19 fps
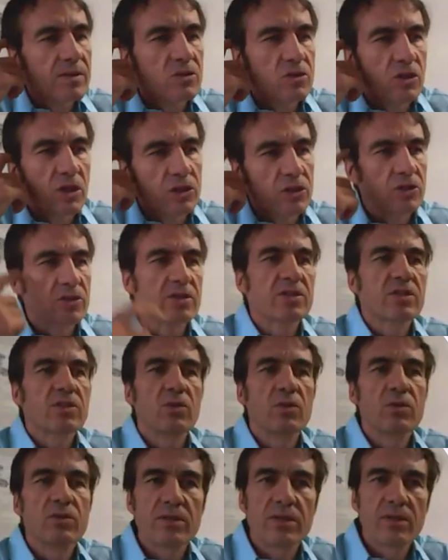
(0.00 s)
structures,
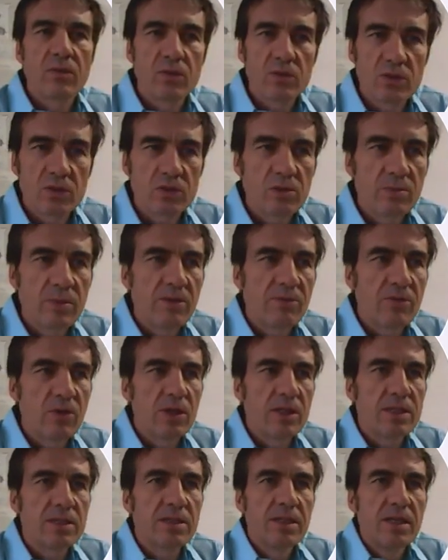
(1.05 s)
so those are to be
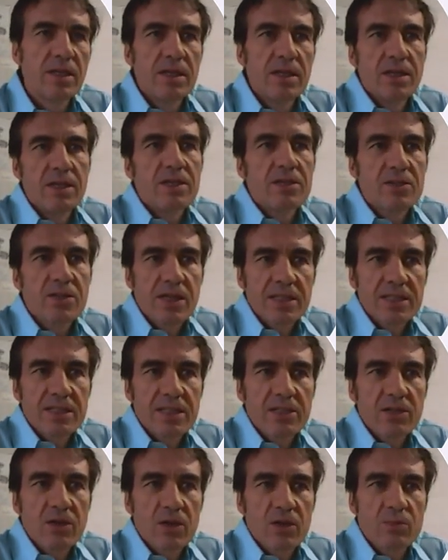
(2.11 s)
avoided. So that
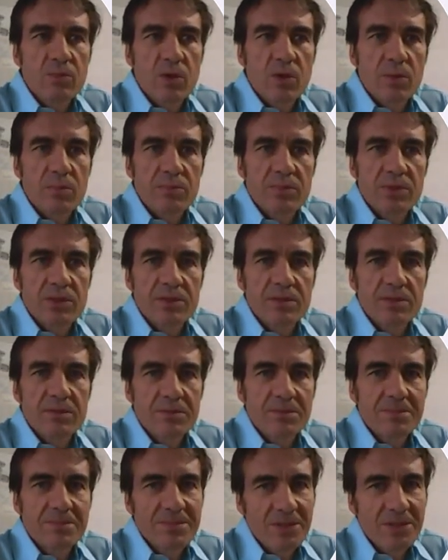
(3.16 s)
did cause problems.
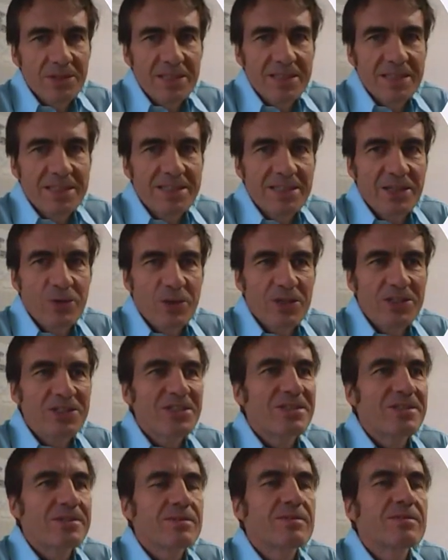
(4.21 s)
Not an easy
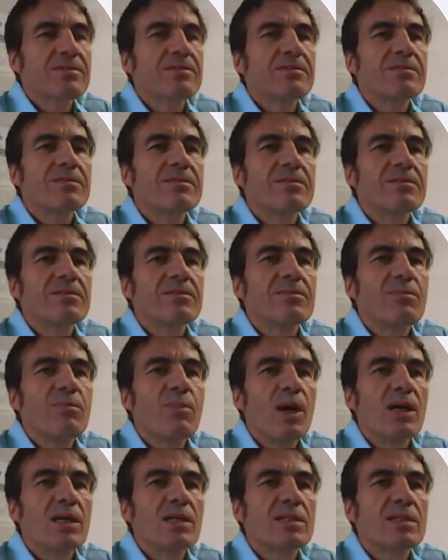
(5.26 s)
question,
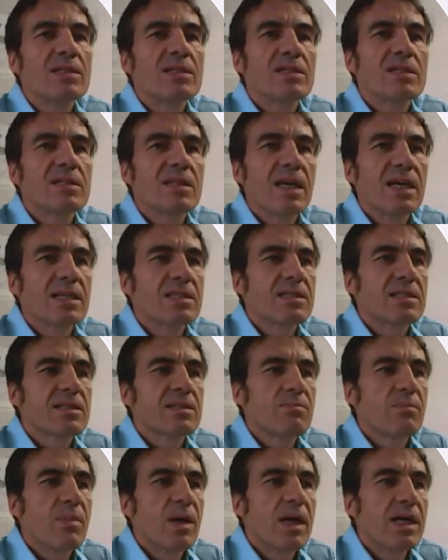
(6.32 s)
but
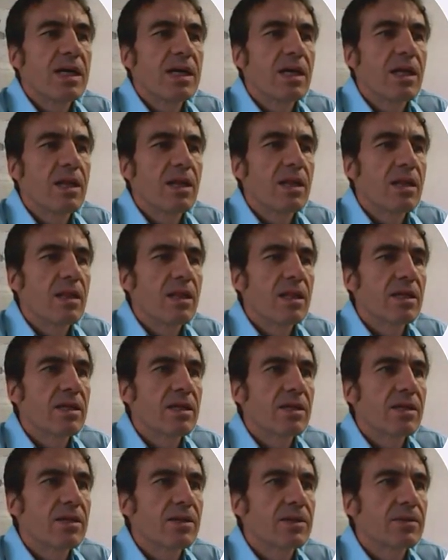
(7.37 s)
that's my
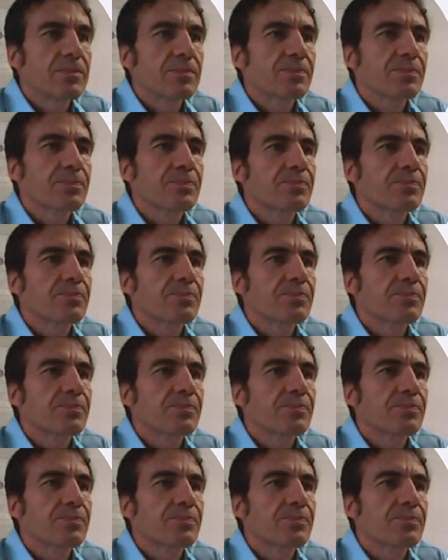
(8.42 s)
thinking there.